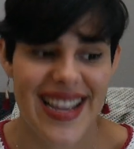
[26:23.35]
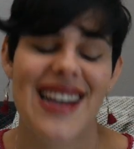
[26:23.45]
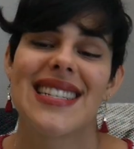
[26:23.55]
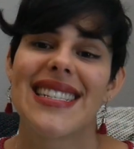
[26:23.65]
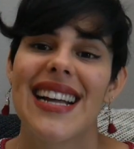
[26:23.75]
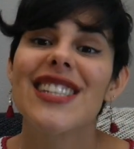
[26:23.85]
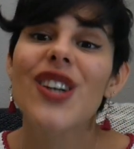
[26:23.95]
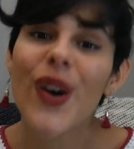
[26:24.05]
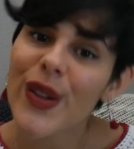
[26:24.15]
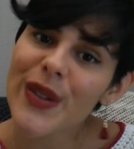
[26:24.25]
guys, that
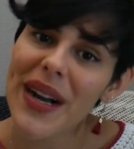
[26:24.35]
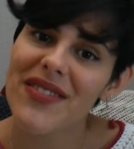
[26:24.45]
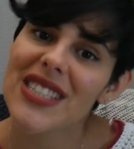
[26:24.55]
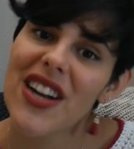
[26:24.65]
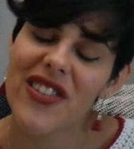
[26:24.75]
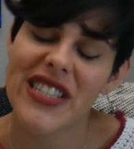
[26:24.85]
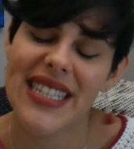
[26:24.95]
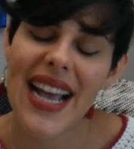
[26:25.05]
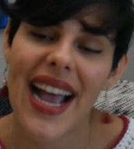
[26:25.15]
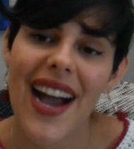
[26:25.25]
is all the crafty
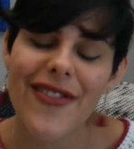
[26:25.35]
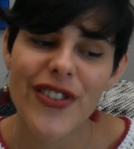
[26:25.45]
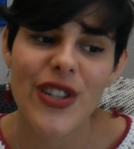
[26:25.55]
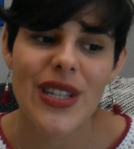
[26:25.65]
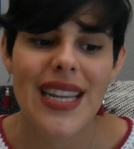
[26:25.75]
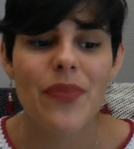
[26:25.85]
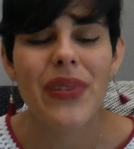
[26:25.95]
content I have for you today.